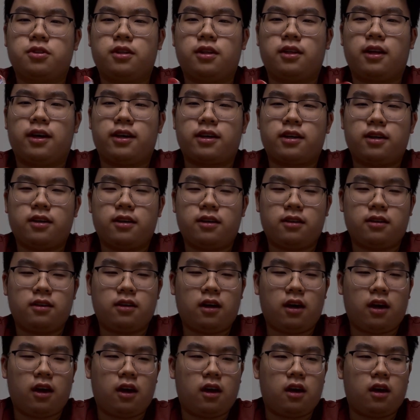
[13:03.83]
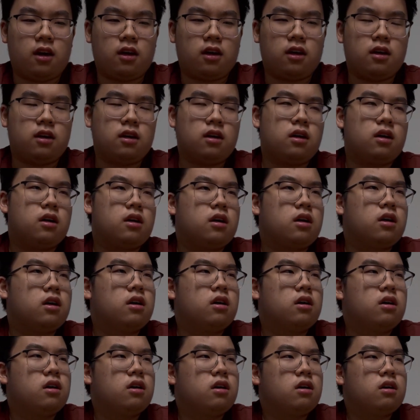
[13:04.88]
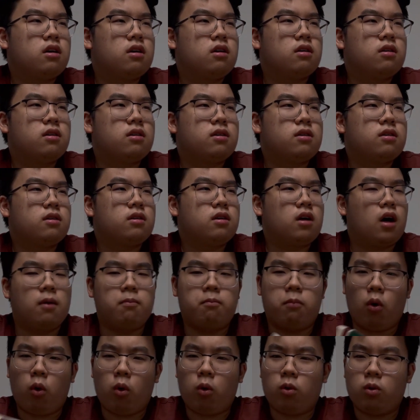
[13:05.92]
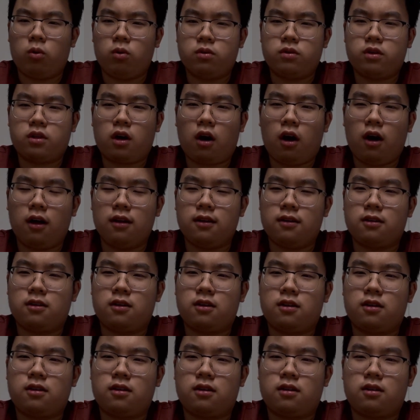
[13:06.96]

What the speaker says: like a bold color.